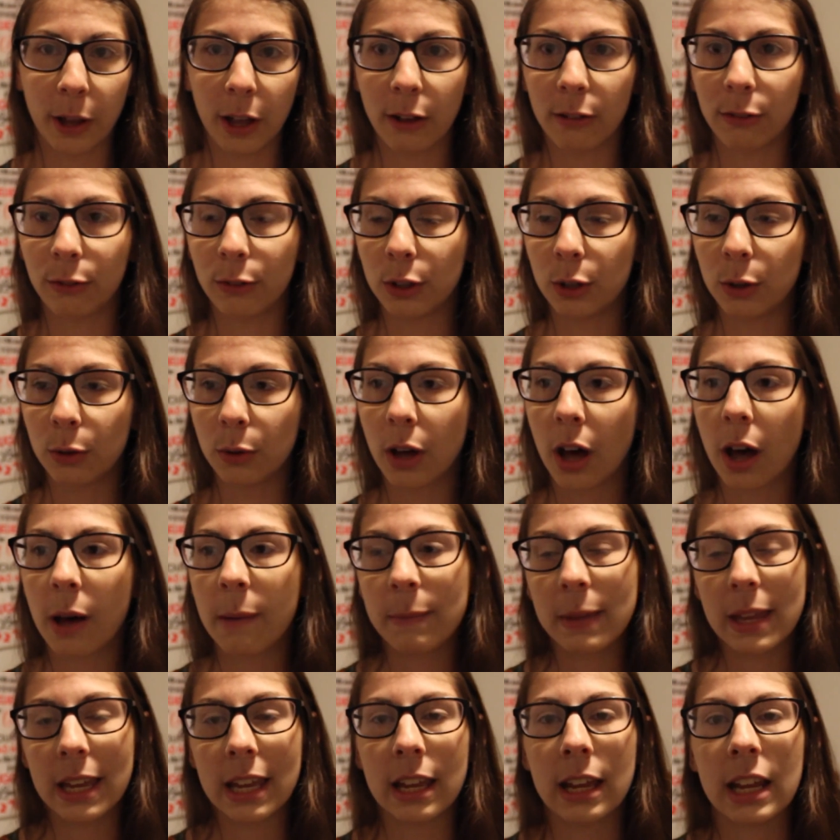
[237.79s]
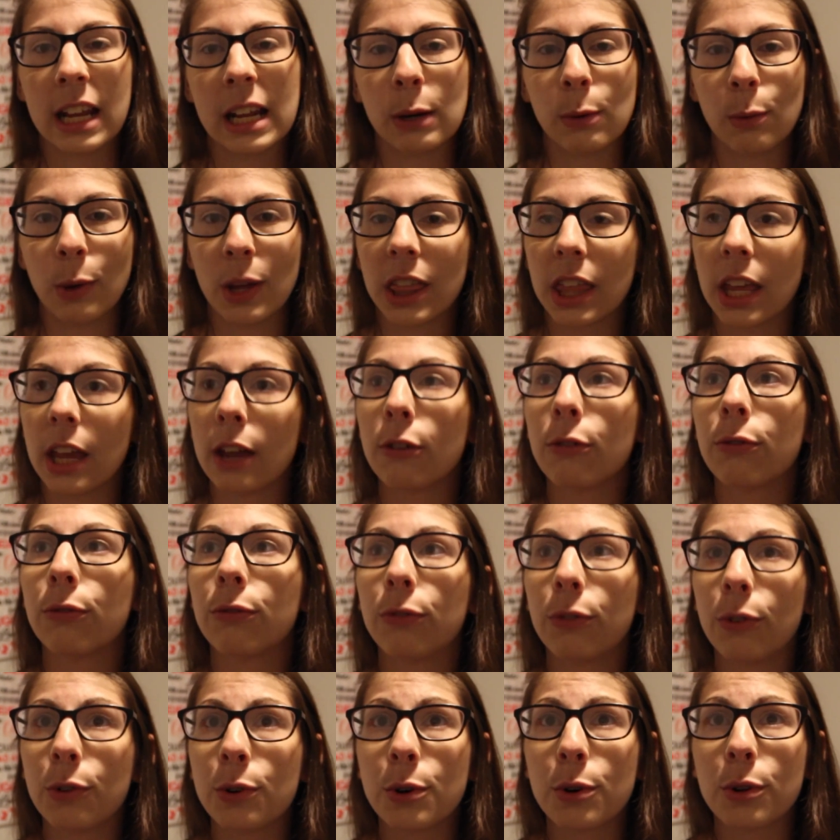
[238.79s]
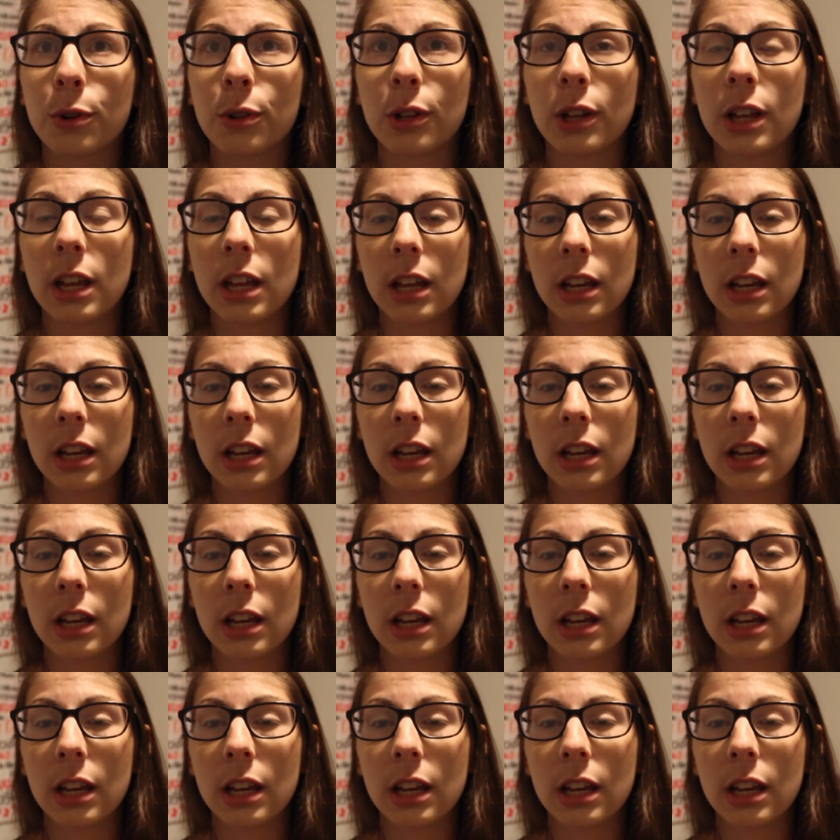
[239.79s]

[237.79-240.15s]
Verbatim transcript: if you come in with a full,